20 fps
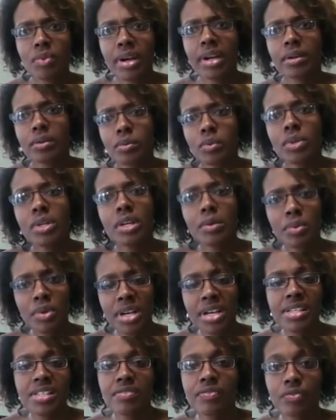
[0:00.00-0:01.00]
Right. We'll keep you
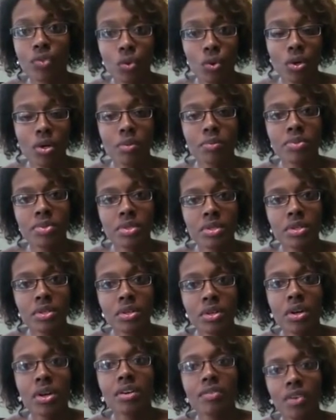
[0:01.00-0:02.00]
guys informed,
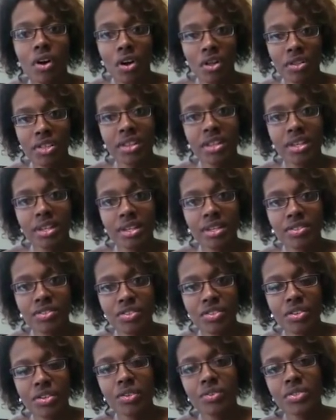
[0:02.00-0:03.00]
of all the
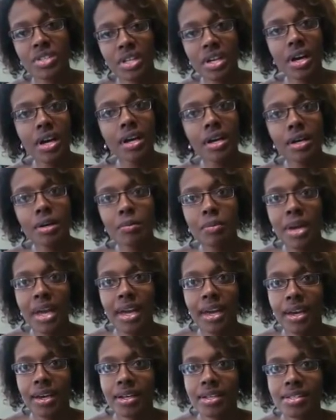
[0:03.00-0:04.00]
things, to come,
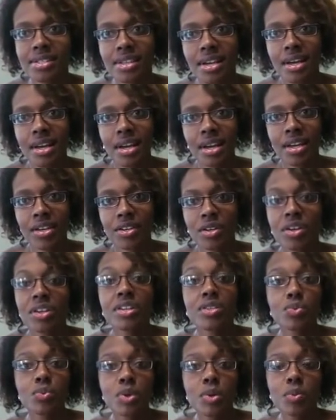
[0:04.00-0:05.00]
and,
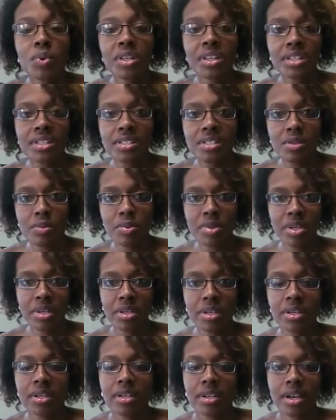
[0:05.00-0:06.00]
because we want this to
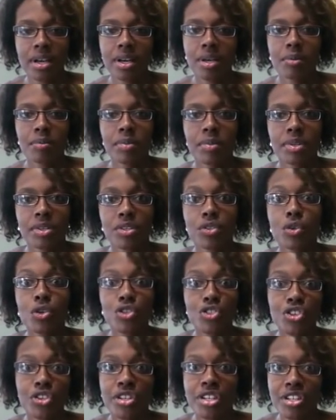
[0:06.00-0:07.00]
be your
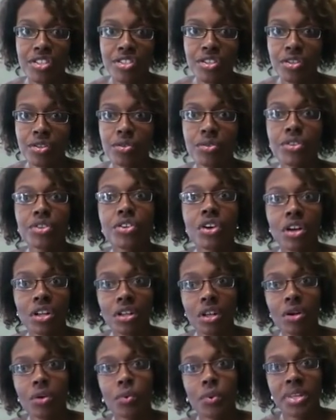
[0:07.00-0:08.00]
journey too,
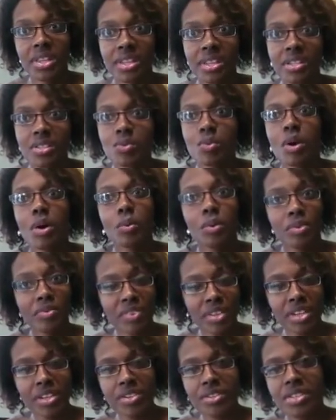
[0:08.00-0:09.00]
along with us while we're
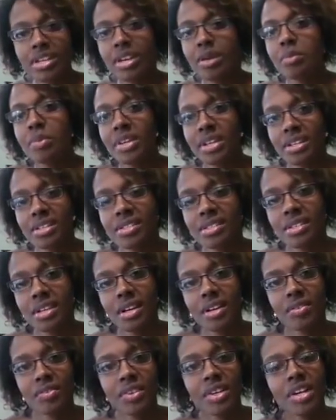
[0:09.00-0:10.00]
videotaping and
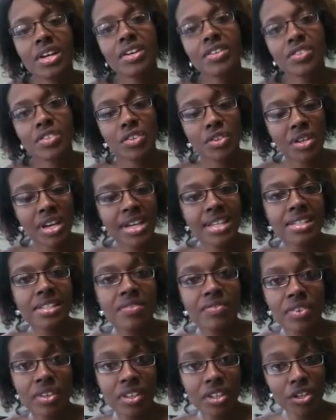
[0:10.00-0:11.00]
stuff. So you guys
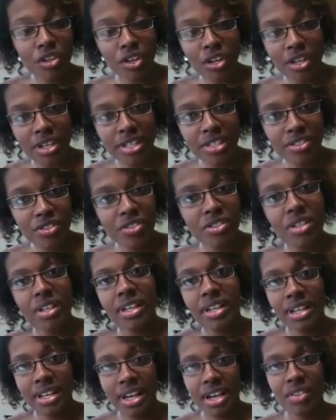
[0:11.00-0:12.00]
can feel encouraged
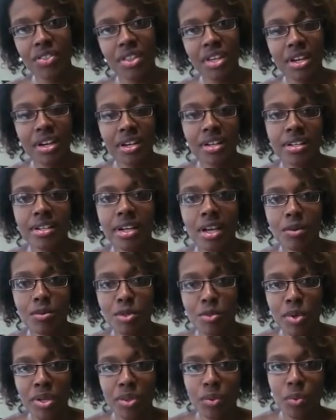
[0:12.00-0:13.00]
and get out there and help
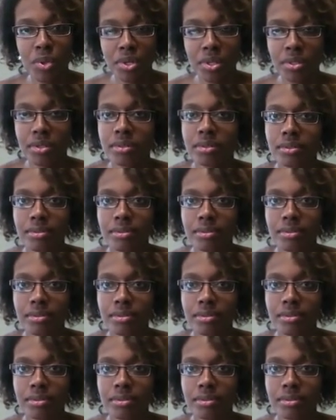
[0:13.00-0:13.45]
spread the word.